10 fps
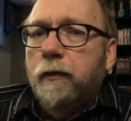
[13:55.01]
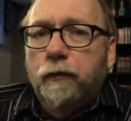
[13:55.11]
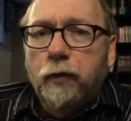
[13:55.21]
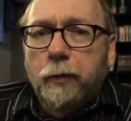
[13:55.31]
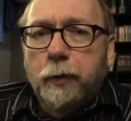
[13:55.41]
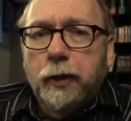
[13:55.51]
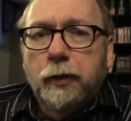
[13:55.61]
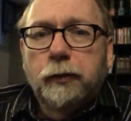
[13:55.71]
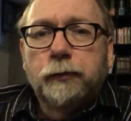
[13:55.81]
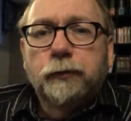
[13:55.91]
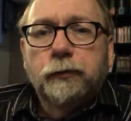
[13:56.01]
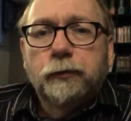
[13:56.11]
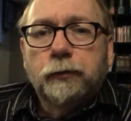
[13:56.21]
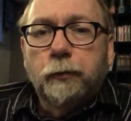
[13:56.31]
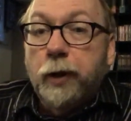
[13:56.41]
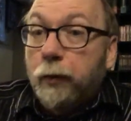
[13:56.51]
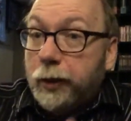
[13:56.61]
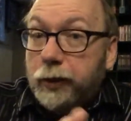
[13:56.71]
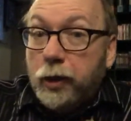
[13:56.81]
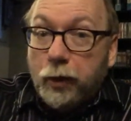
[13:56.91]
from uh, Better
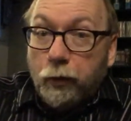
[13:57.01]
Watch Out.